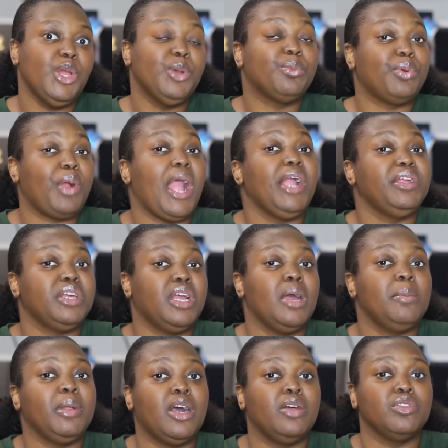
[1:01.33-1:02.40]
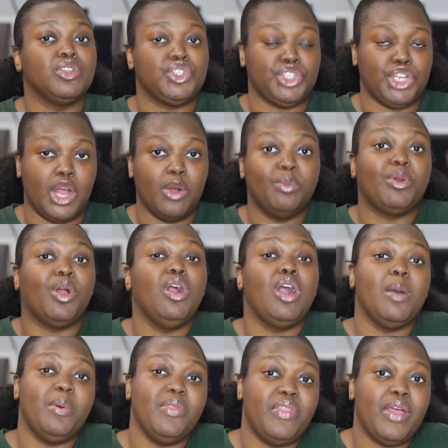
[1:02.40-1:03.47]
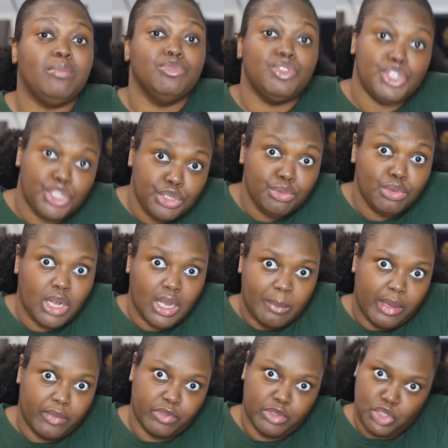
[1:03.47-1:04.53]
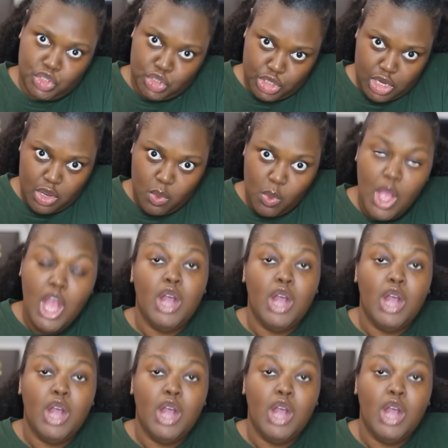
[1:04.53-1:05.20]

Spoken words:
prior to coming on the show, broke up with them to come on the show,